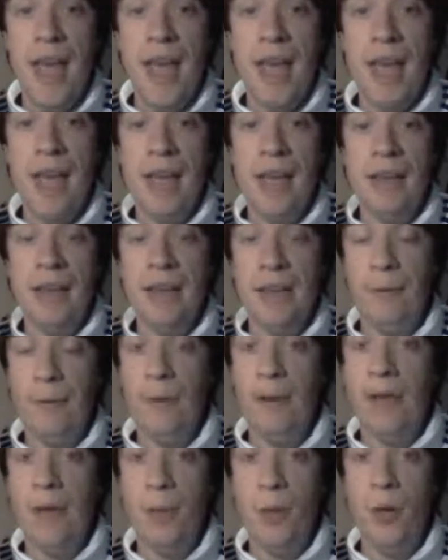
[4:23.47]
And
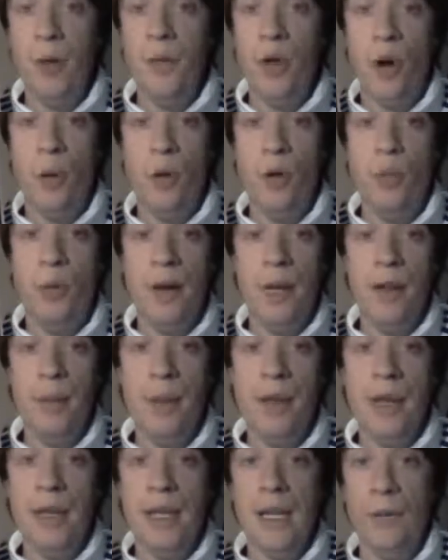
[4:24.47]
definitely a movie I would
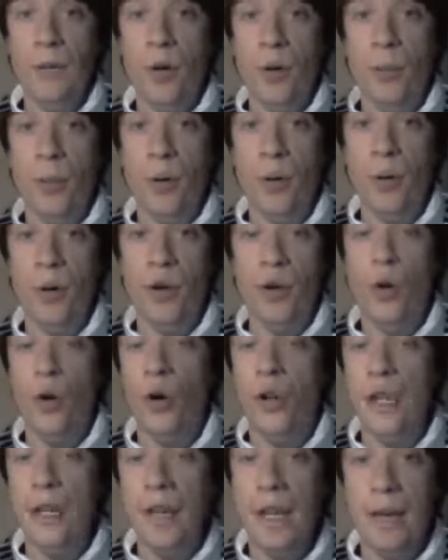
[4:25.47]
recommend if you're bored
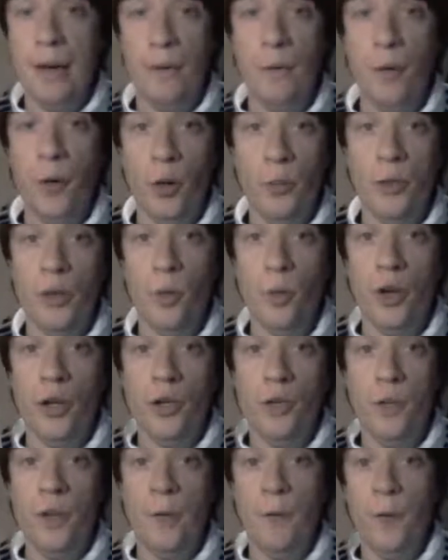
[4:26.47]
or you need a film to
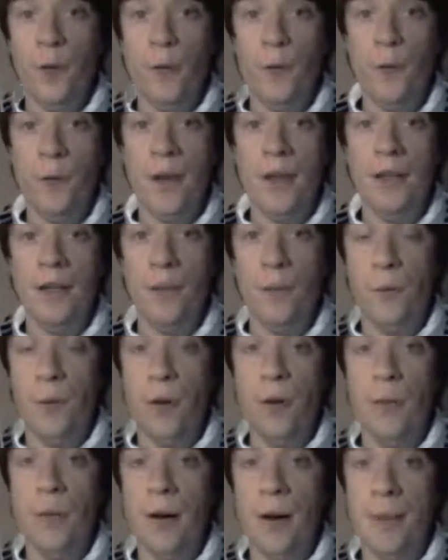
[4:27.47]
watch with a few friends, a
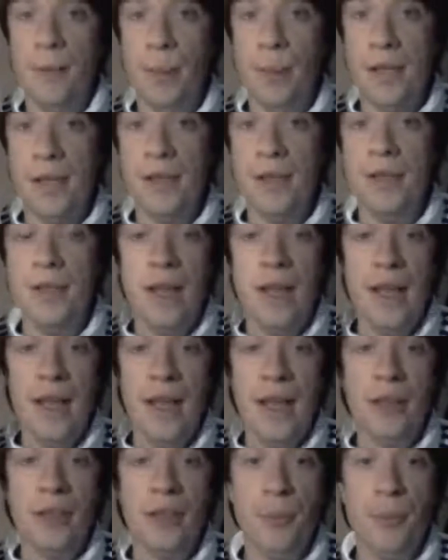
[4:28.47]
few beers,
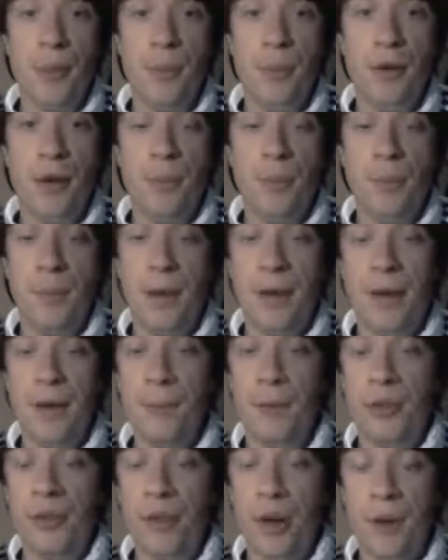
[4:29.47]
and some
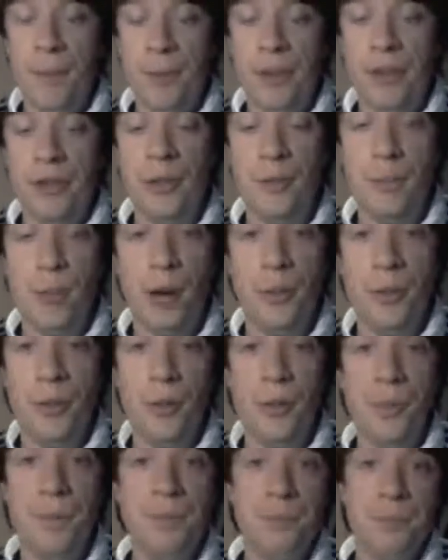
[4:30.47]

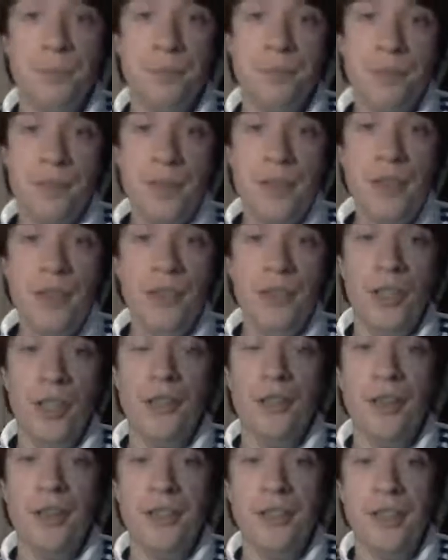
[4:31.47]
popcorn. So
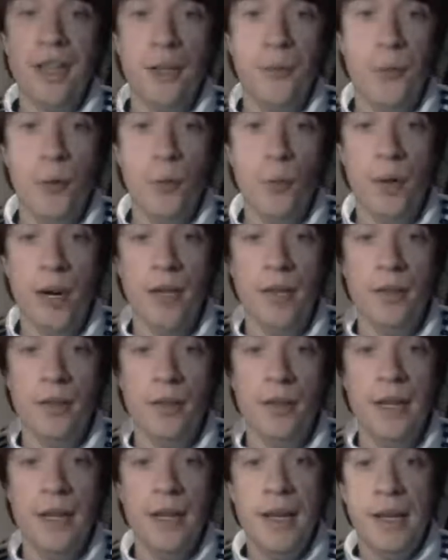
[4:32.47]
3 stars for Red
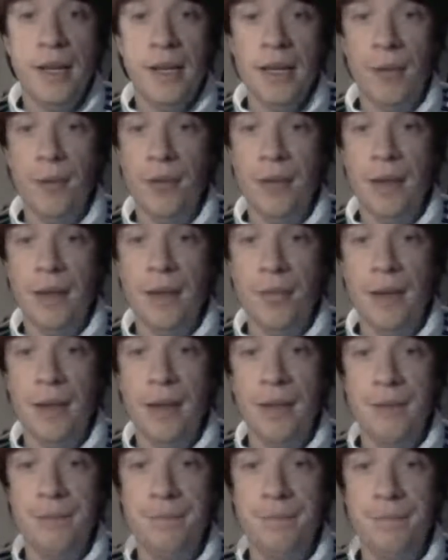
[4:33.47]
Hill, coming
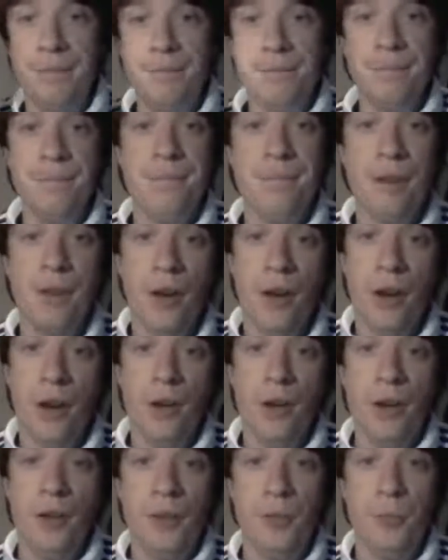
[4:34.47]
recommended. All
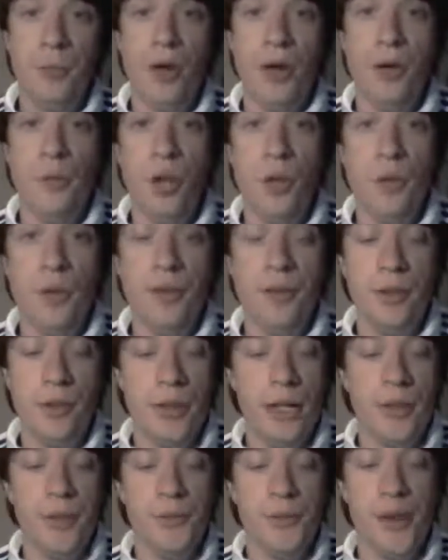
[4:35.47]
right, guys, that's my review.
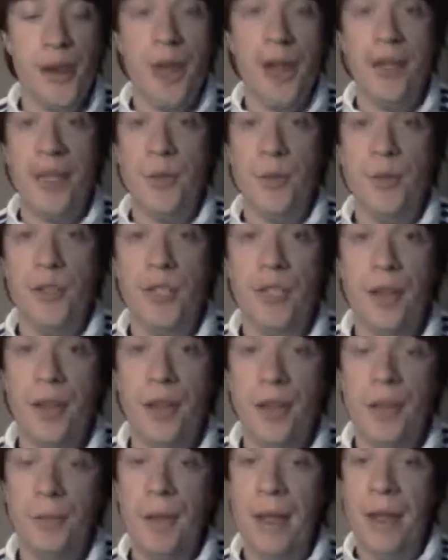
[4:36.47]
Until next Friday, keep watching
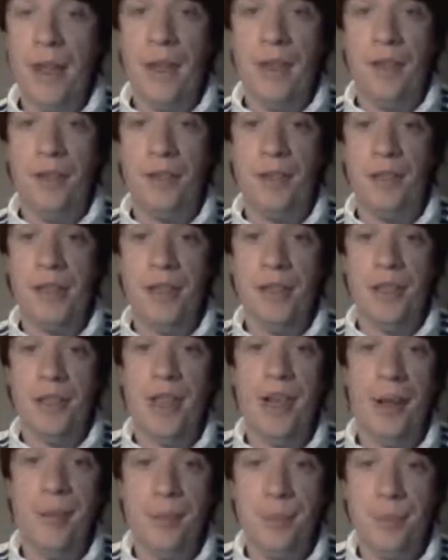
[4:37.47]
horror. I'll see you
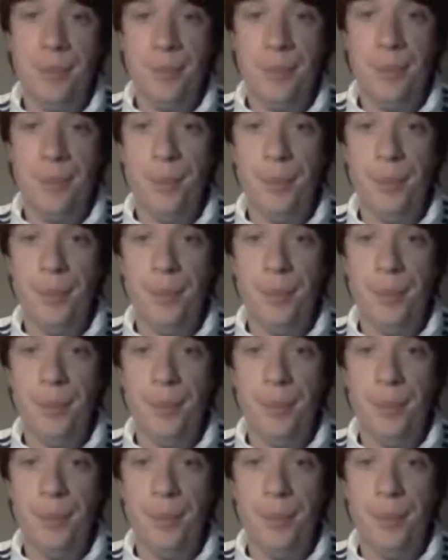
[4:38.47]
later.